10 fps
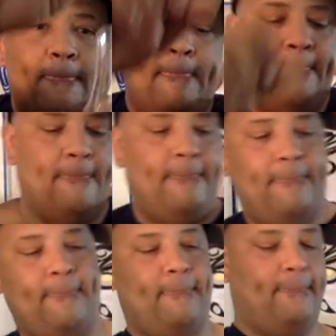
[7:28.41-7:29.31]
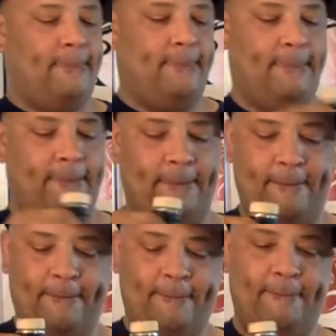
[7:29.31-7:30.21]

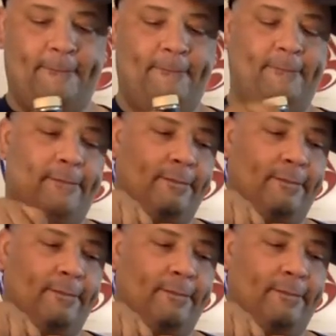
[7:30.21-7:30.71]
(no one is talking)